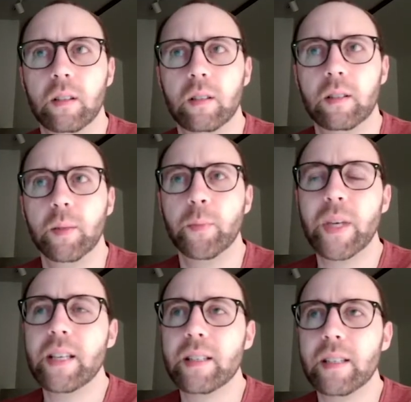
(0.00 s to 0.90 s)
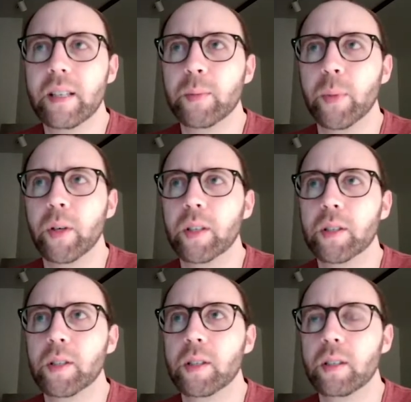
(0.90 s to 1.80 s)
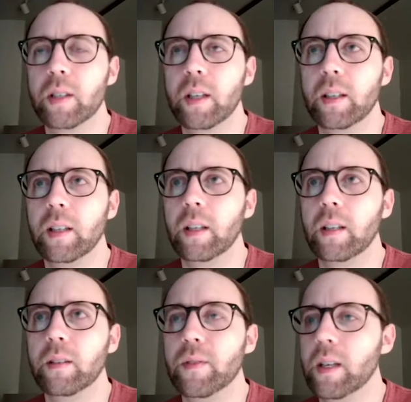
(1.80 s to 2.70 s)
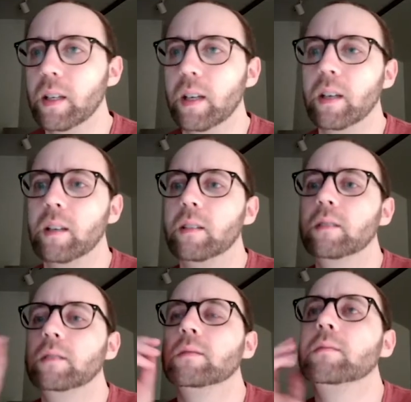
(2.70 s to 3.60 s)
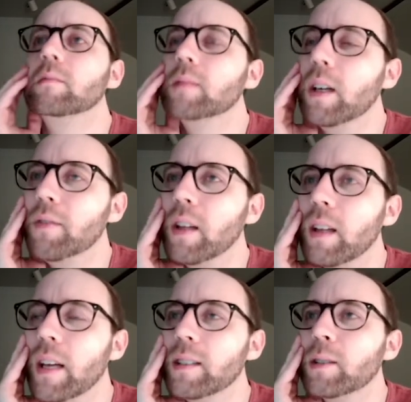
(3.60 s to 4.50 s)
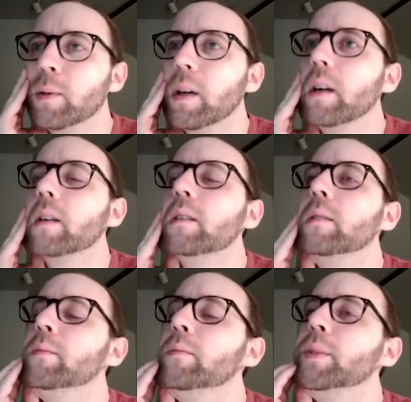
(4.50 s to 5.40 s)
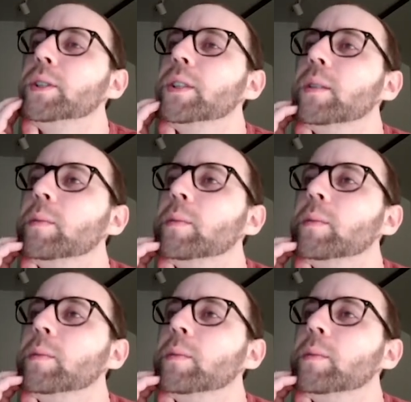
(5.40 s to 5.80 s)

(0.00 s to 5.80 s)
The b6 push and then the fianchetto of the light square bishop.